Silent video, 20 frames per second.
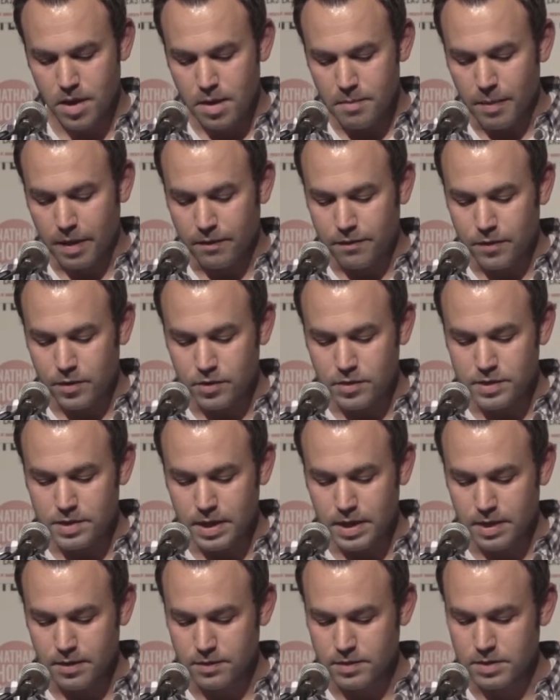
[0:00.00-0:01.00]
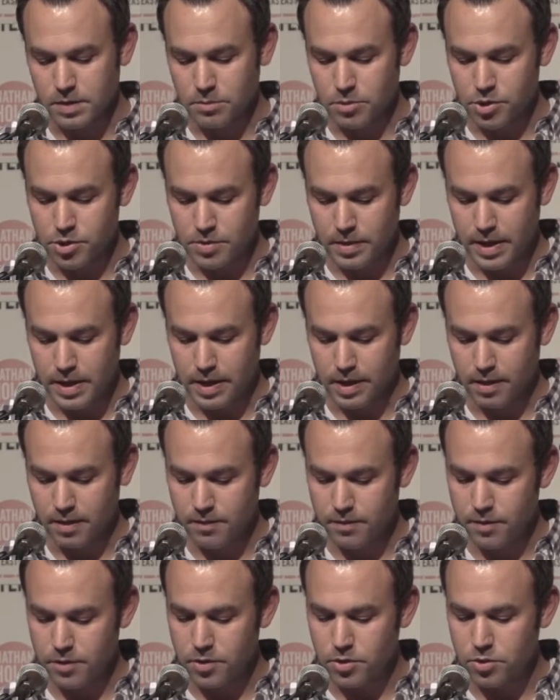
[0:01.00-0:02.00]
My first day of summer
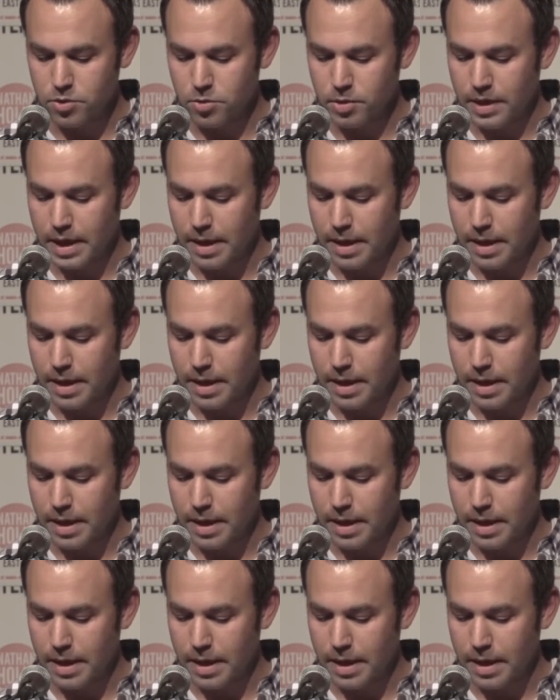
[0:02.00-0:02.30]
training for the new